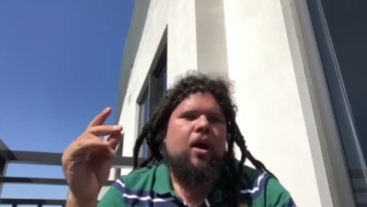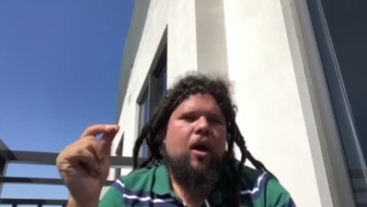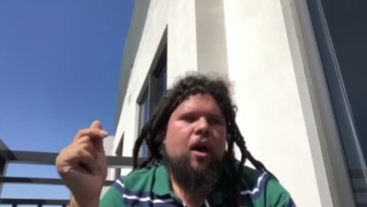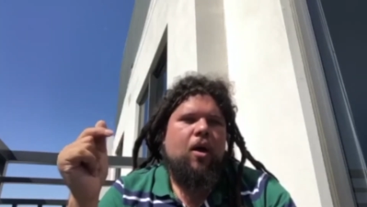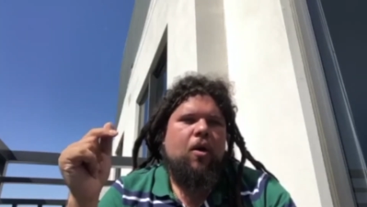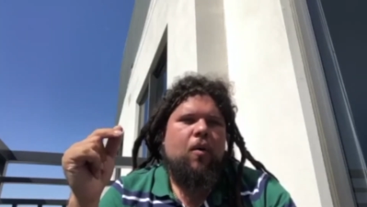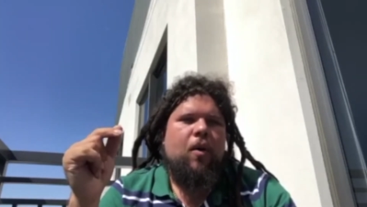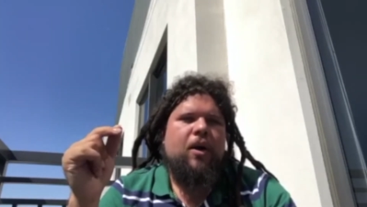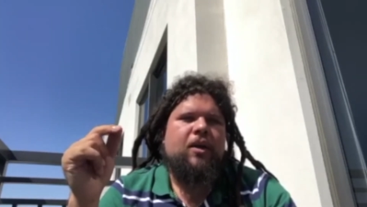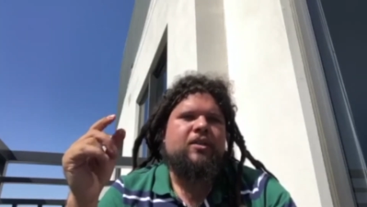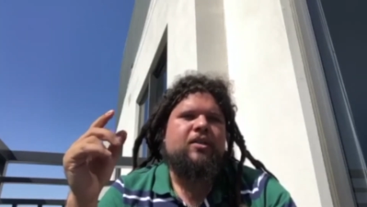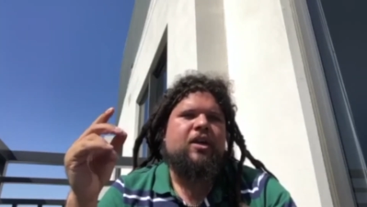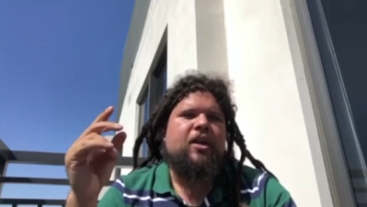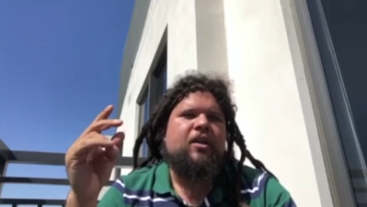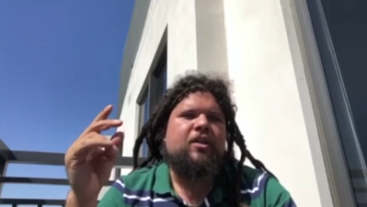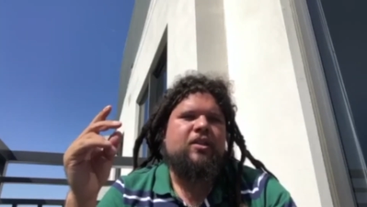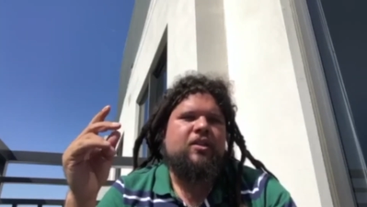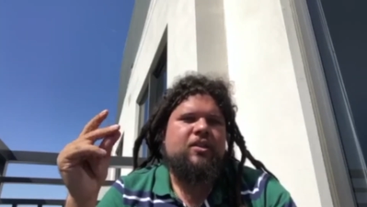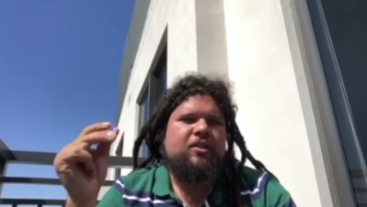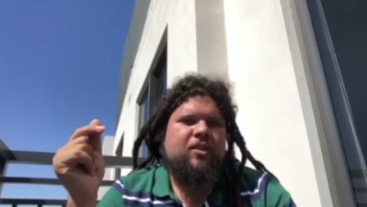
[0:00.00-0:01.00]
How I
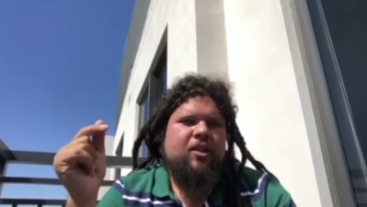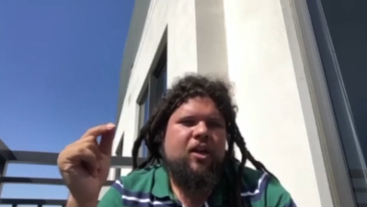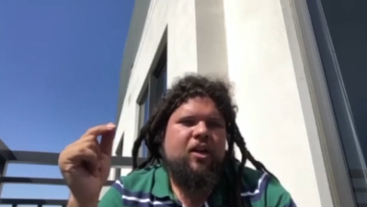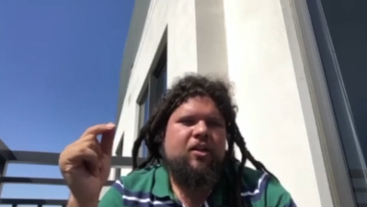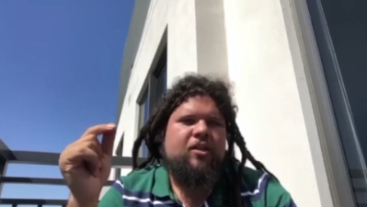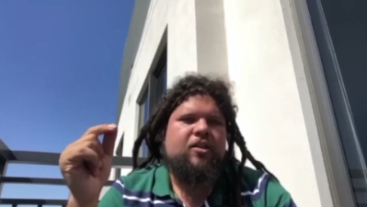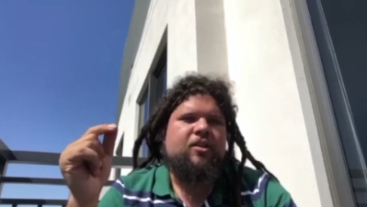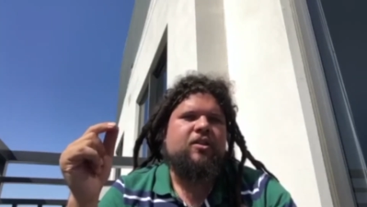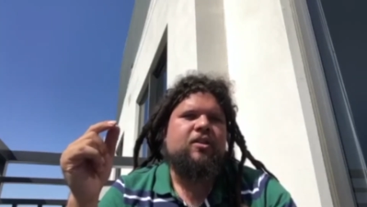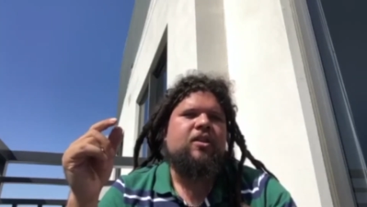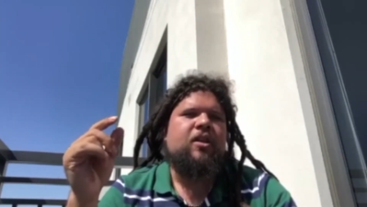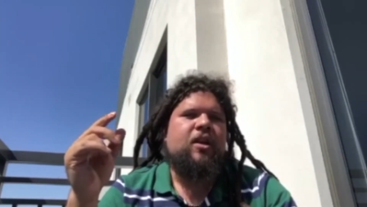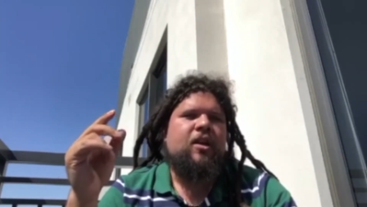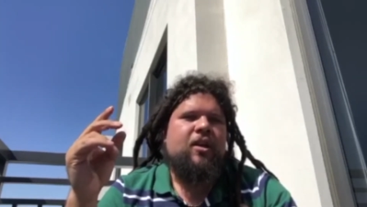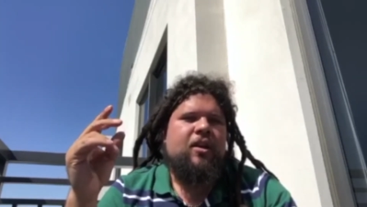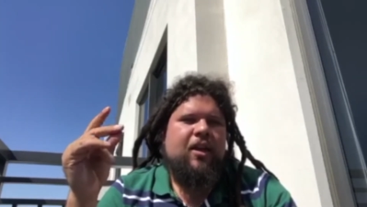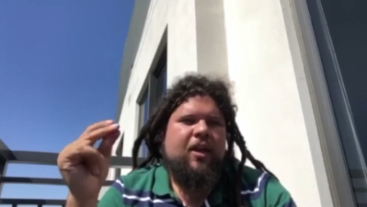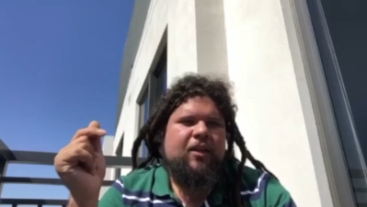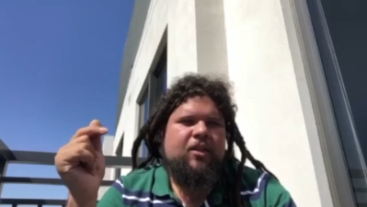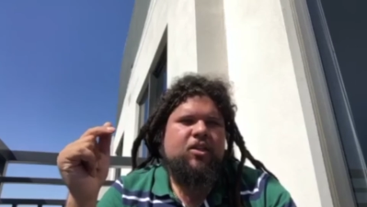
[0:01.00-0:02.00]
started,
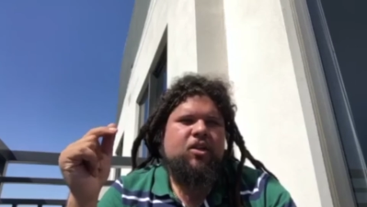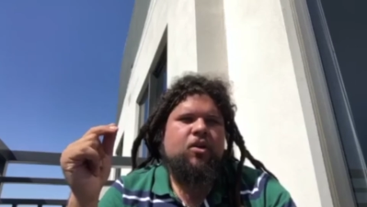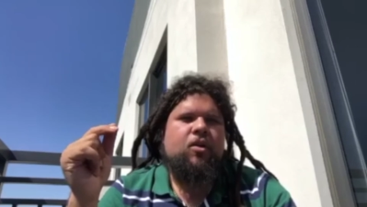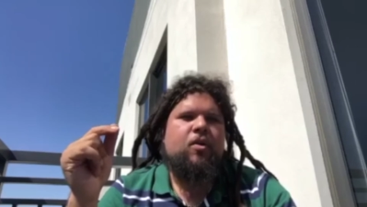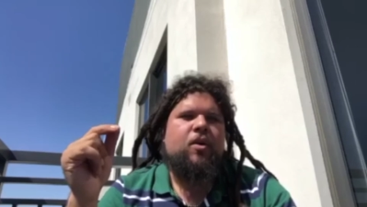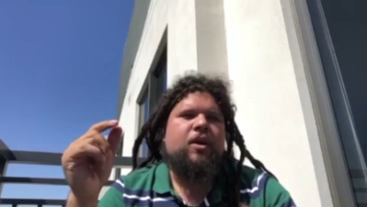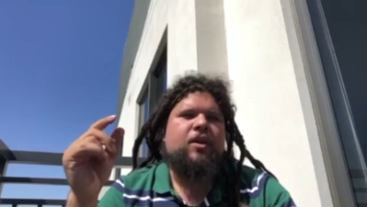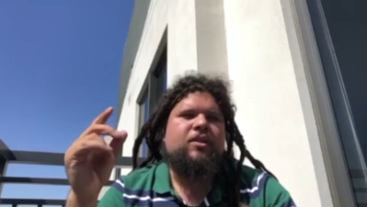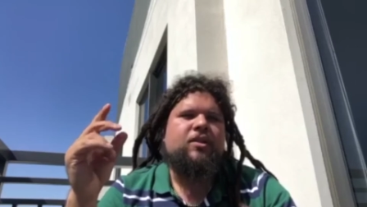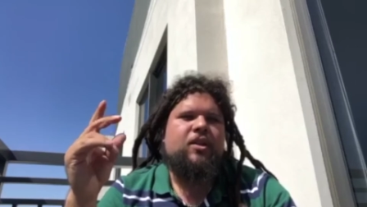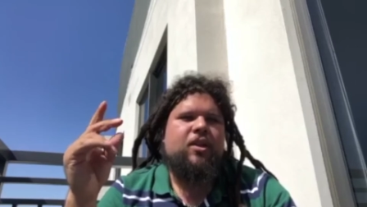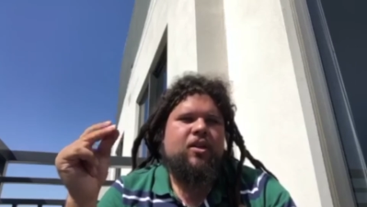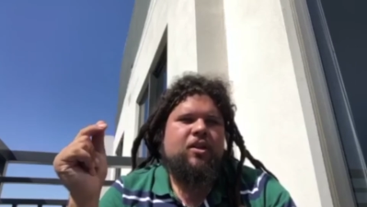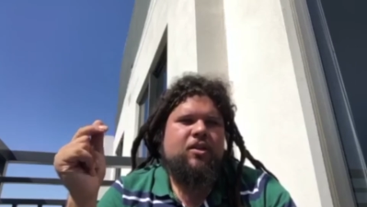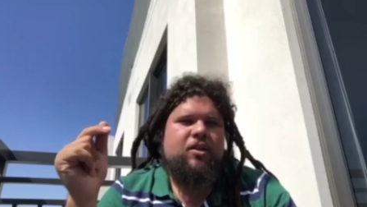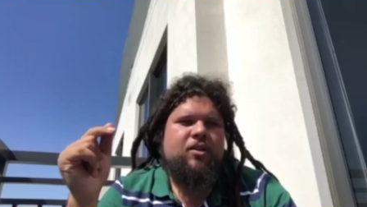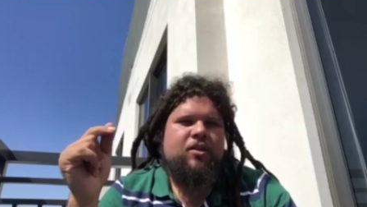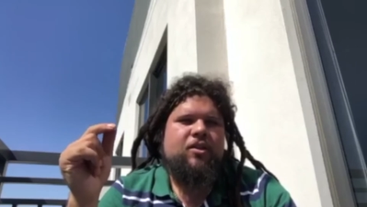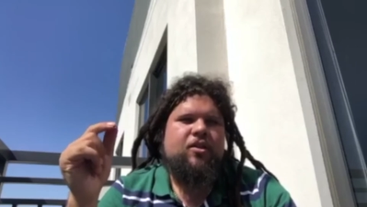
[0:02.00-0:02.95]
that's how I started.